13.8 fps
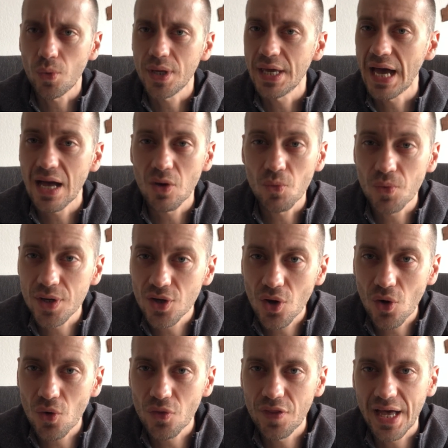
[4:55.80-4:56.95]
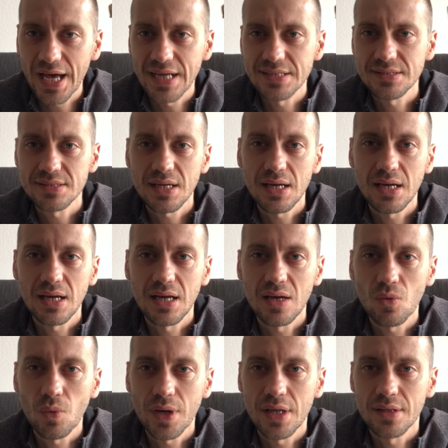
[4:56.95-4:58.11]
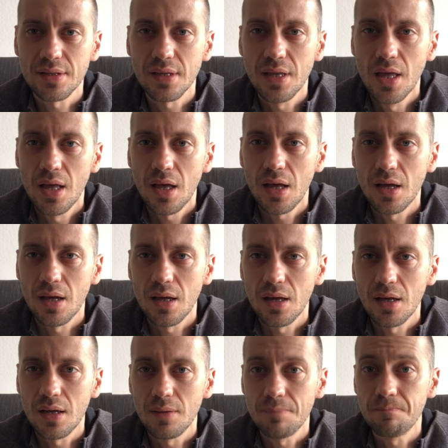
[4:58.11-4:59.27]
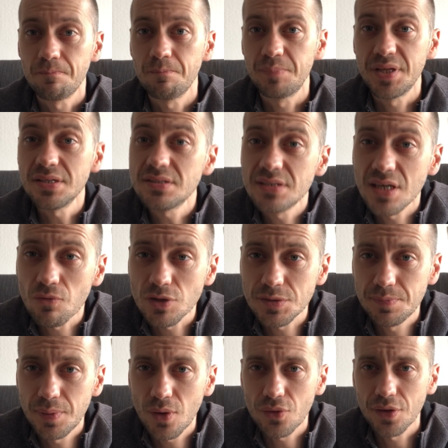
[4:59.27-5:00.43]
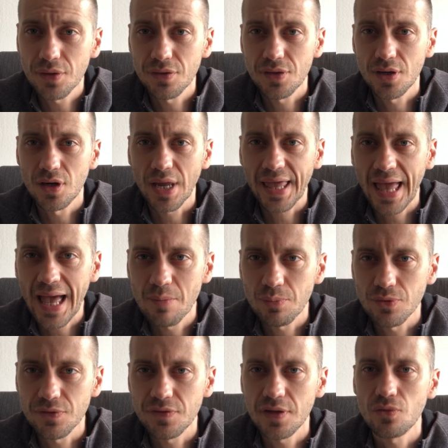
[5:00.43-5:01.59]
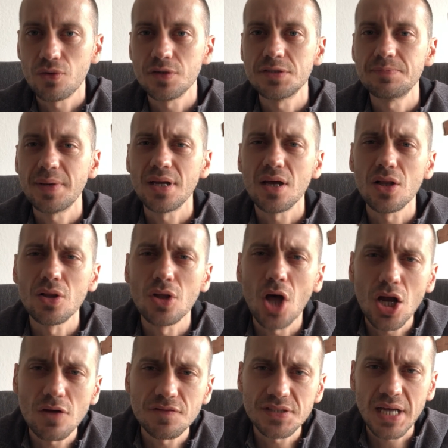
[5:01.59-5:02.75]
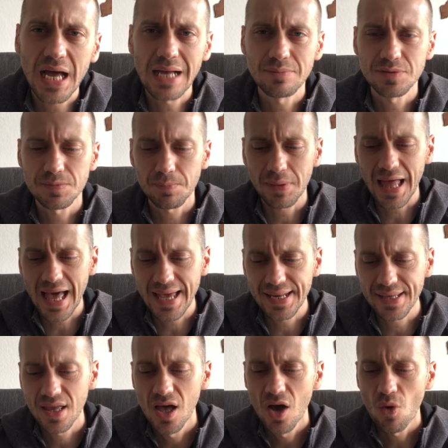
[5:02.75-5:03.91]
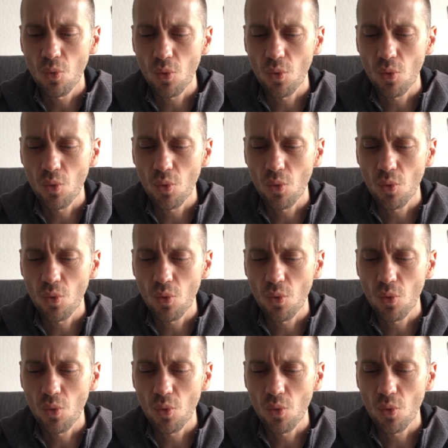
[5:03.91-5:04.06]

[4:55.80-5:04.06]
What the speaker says: we know that when Disney was building their campus, they were spent a lot of times planning